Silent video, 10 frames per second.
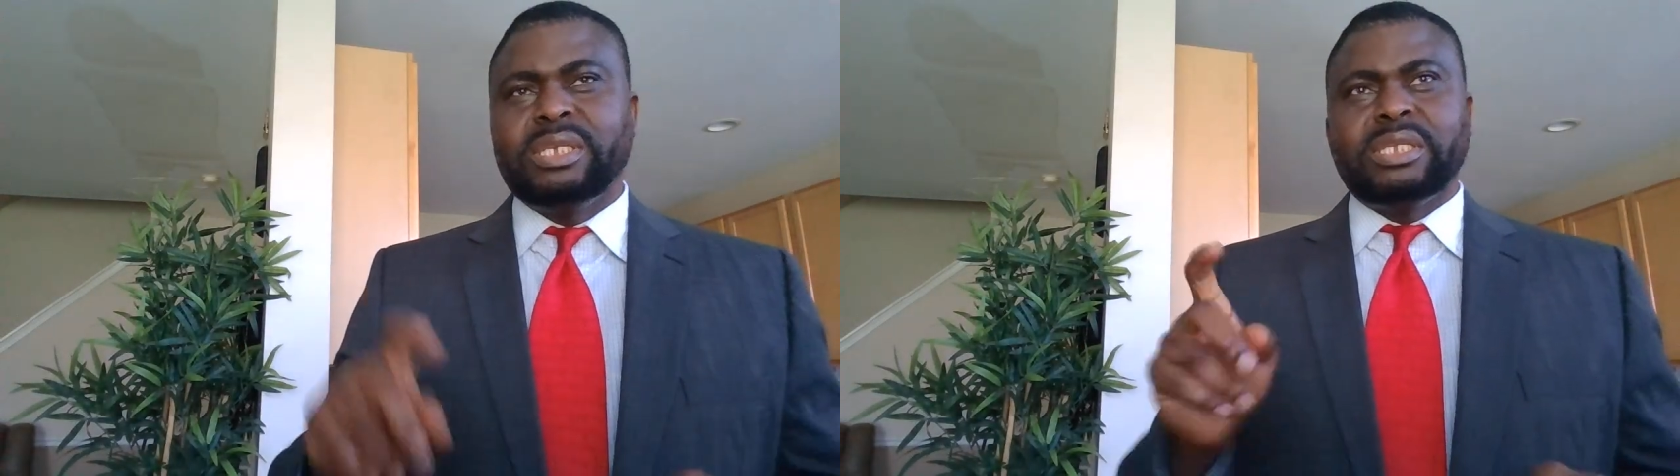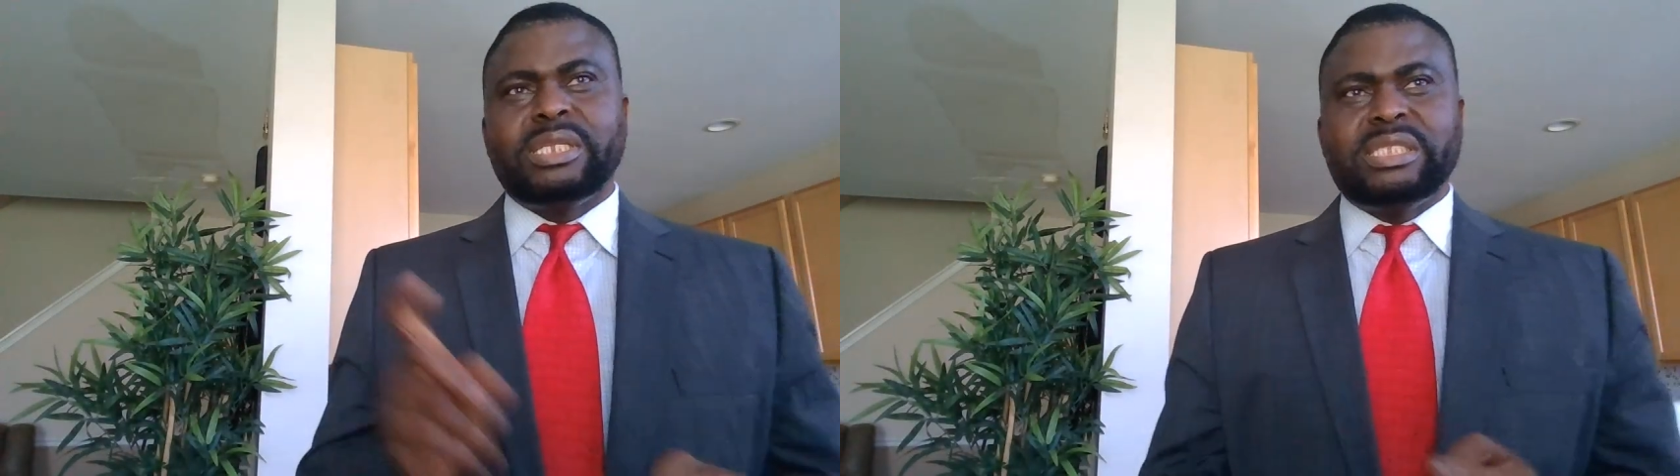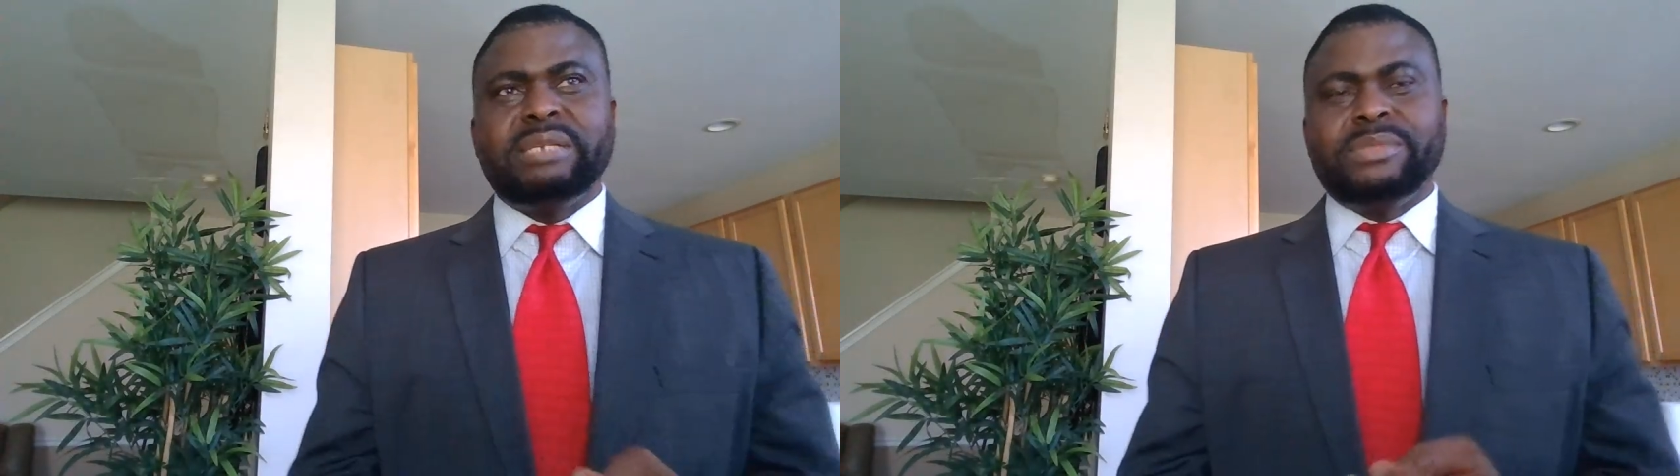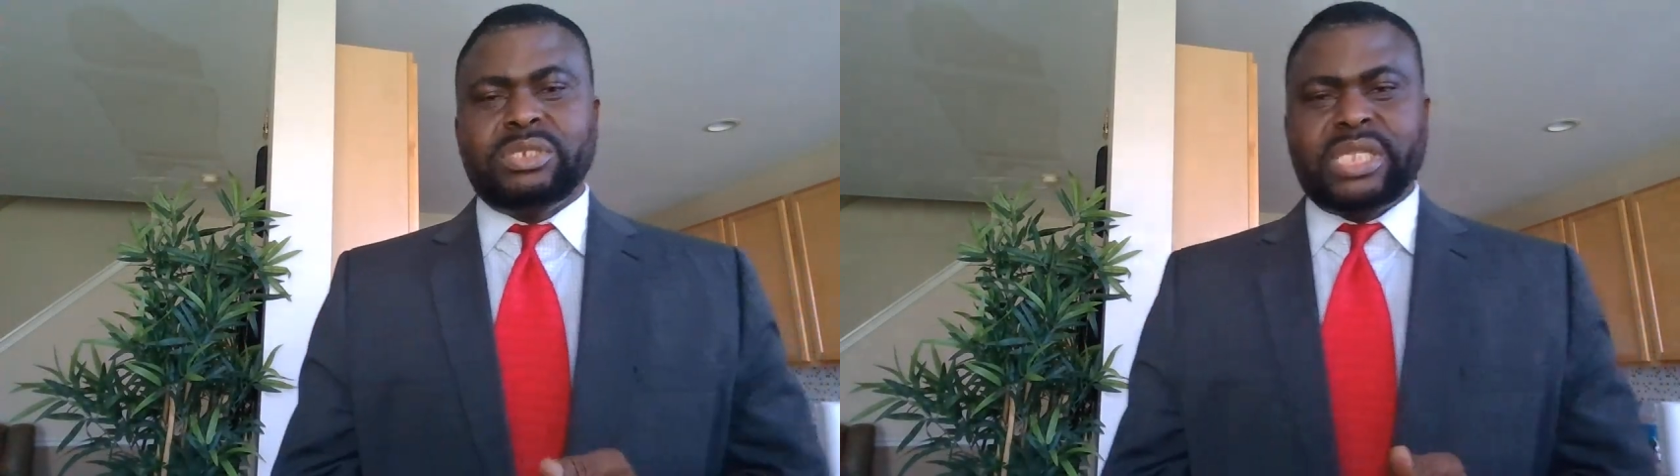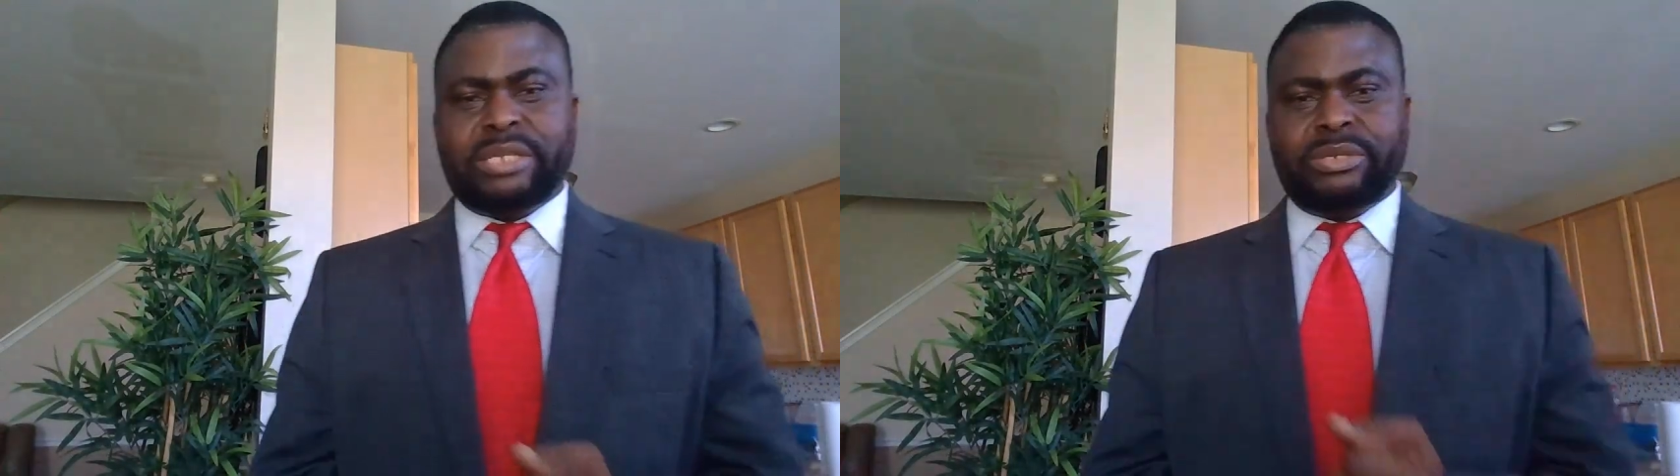Let them know
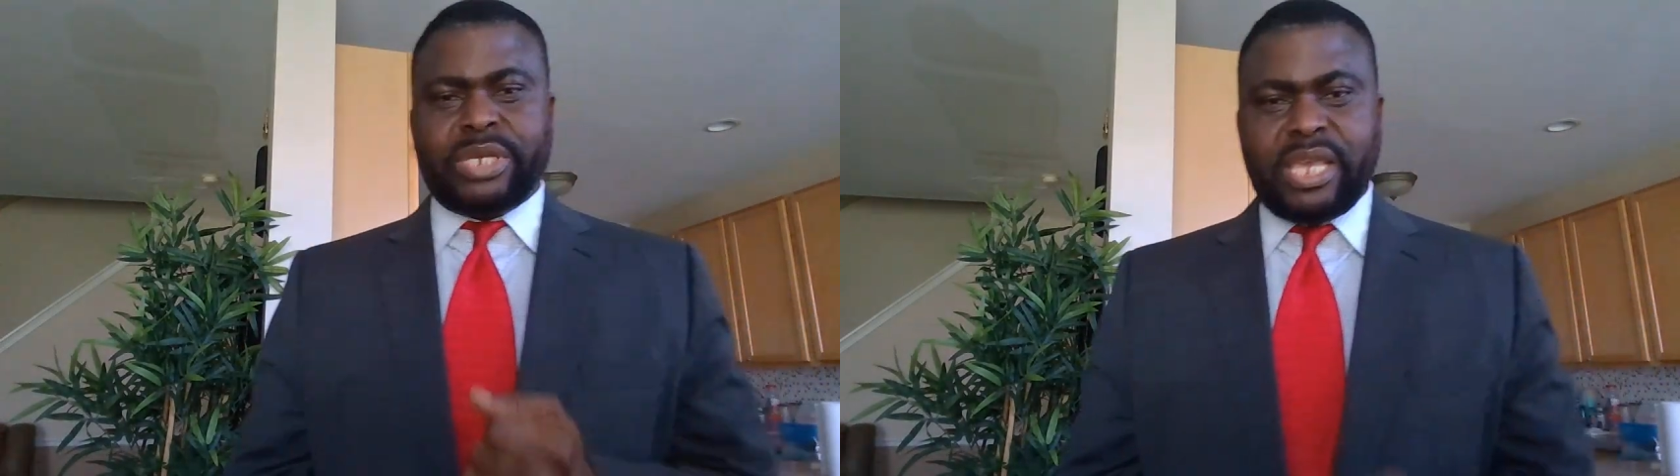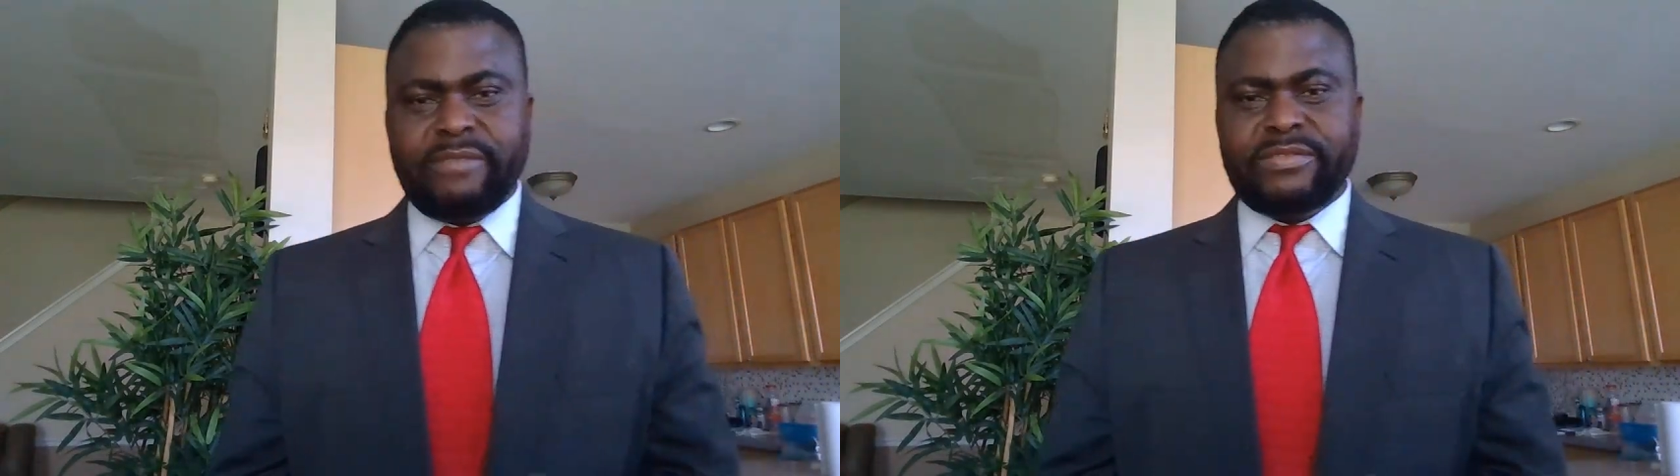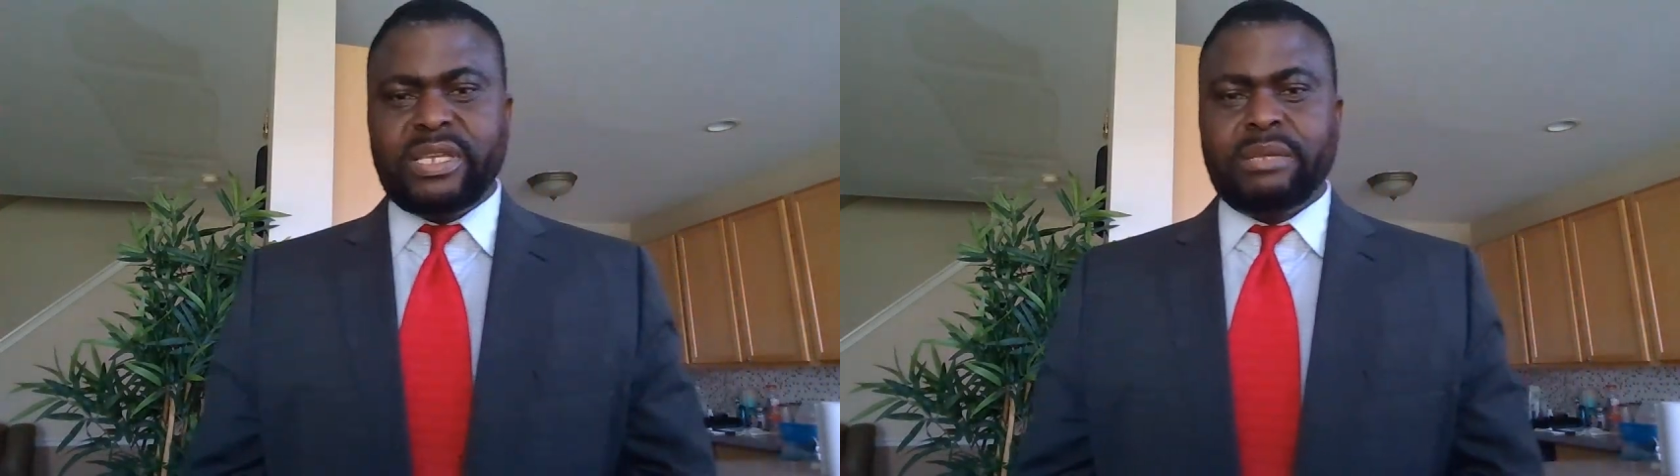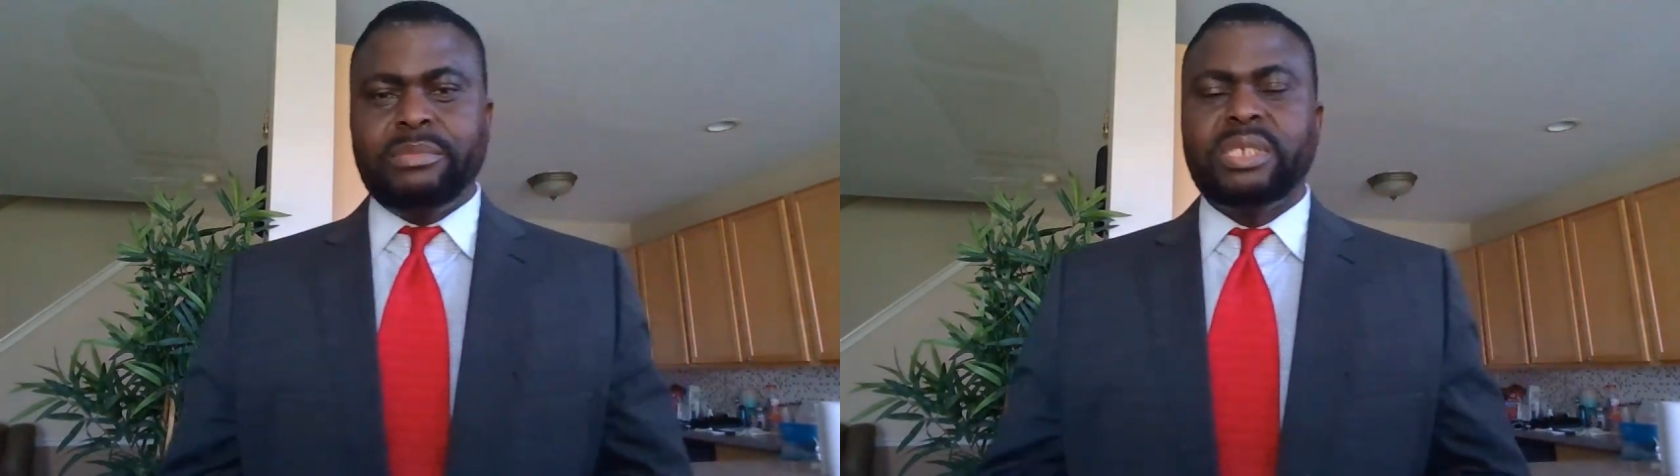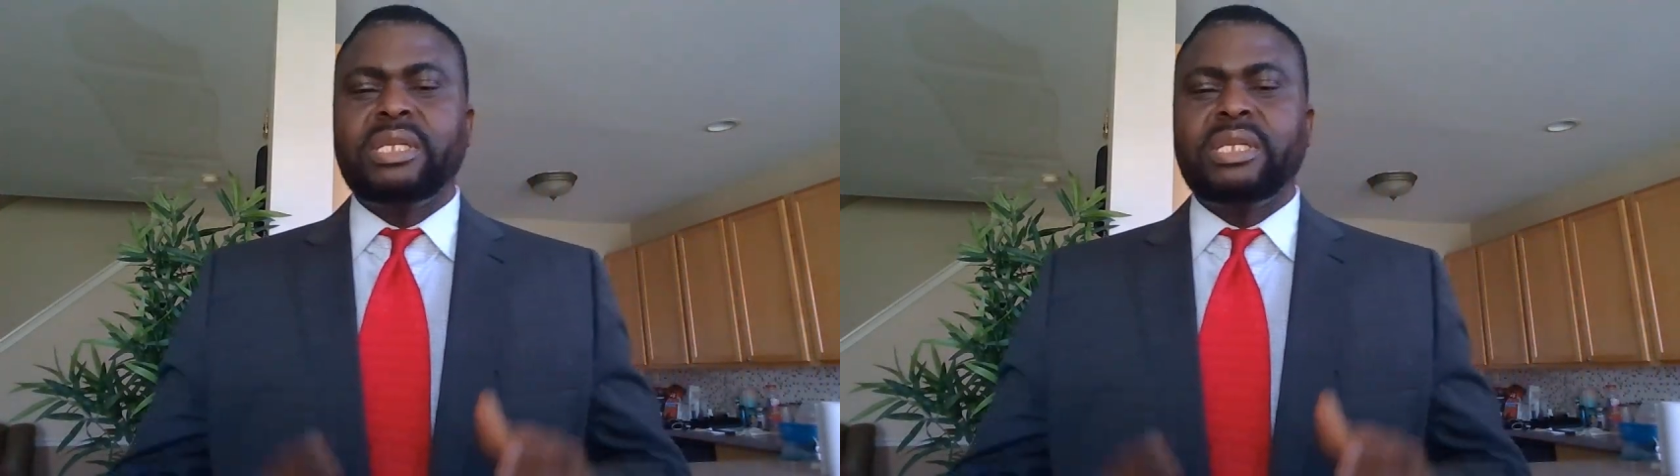that you care for them.